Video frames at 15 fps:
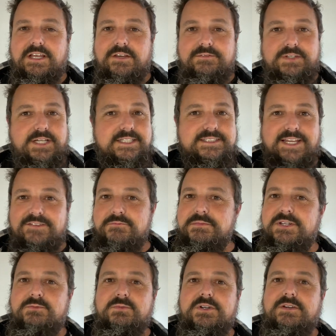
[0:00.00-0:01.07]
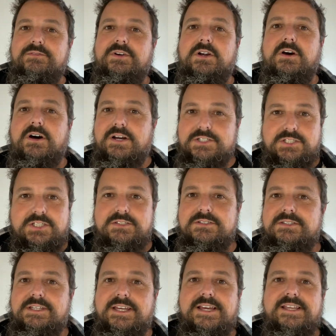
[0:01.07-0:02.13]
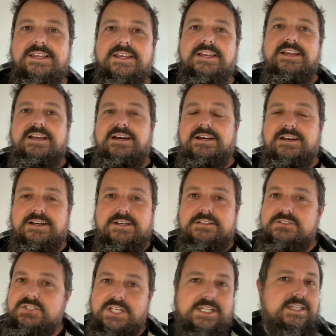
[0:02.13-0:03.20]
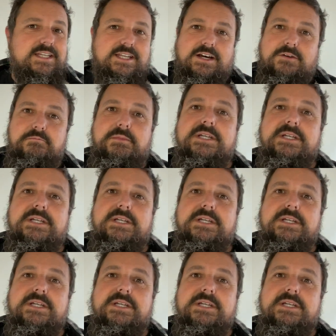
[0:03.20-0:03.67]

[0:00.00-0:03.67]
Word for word: If you guys haven't been to one of our auctions yet, uh, check it out.